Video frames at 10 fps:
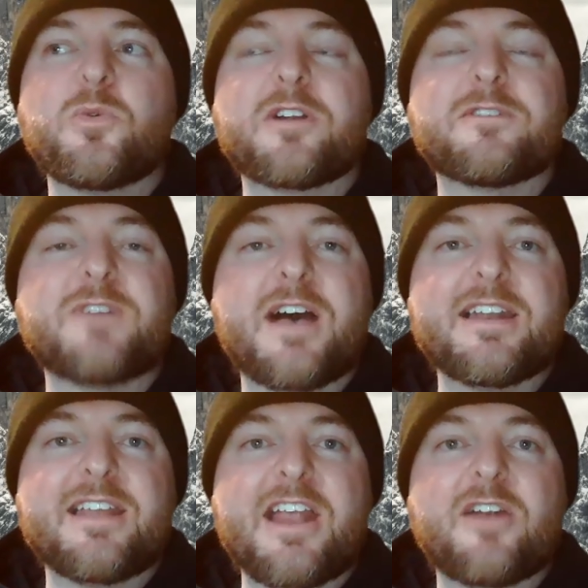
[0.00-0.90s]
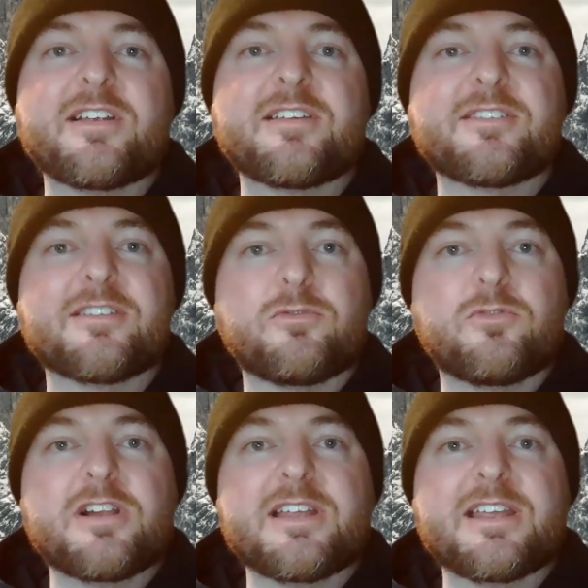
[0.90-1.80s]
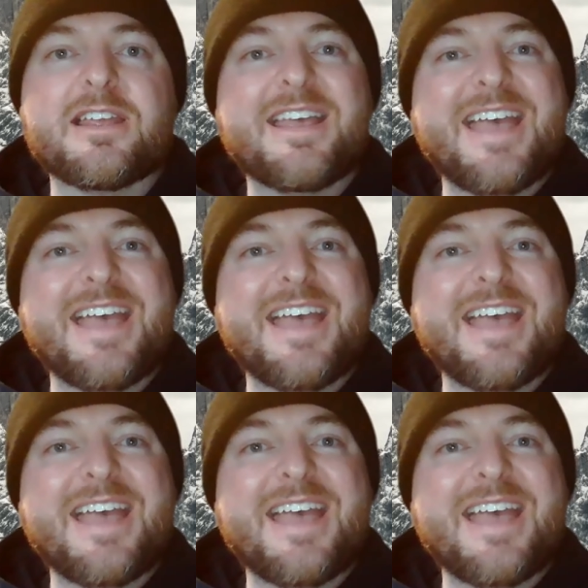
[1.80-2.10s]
want to find areas to really